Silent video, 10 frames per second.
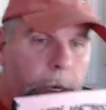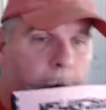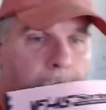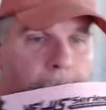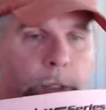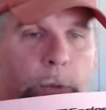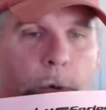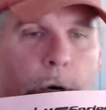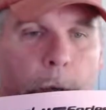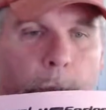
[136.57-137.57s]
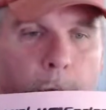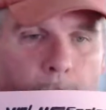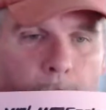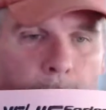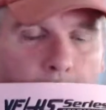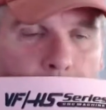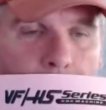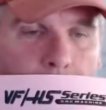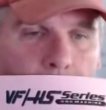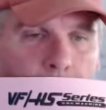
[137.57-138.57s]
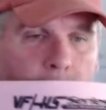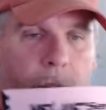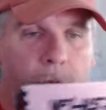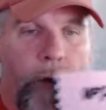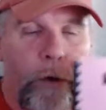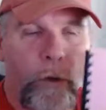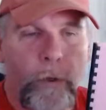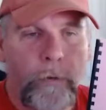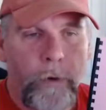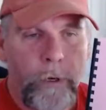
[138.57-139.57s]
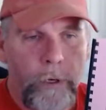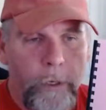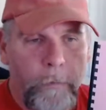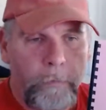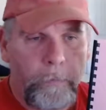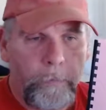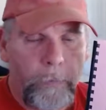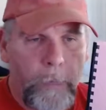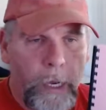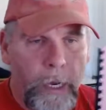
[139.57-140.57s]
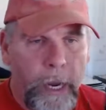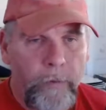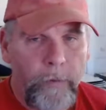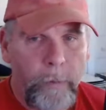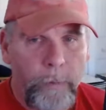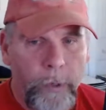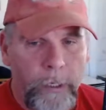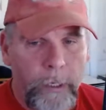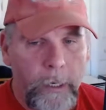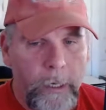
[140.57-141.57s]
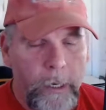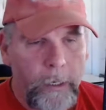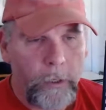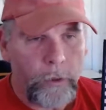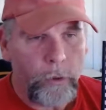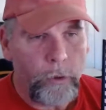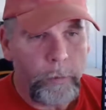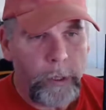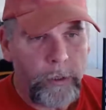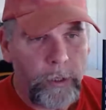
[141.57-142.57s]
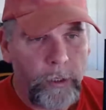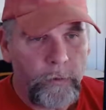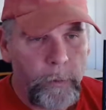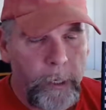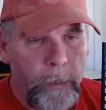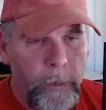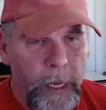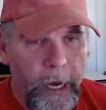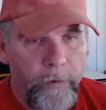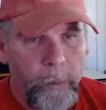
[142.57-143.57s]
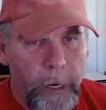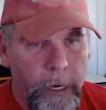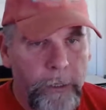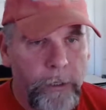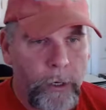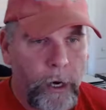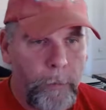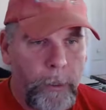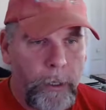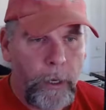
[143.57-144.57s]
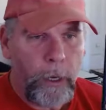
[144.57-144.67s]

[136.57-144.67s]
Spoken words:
Haas workbooks right here. This is the older version. I have them printed. The school prints these for me, and everybody gets a copy.